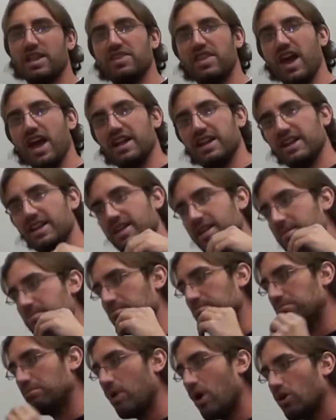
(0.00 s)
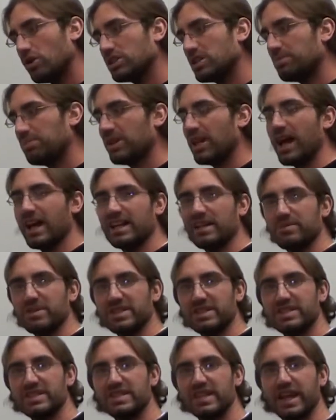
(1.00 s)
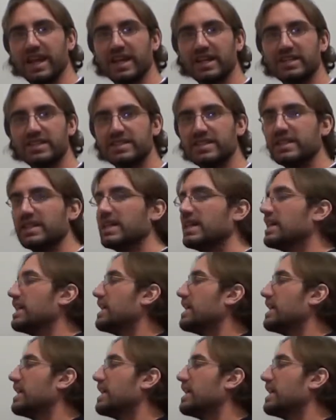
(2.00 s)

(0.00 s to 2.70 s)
that multiply to be 6,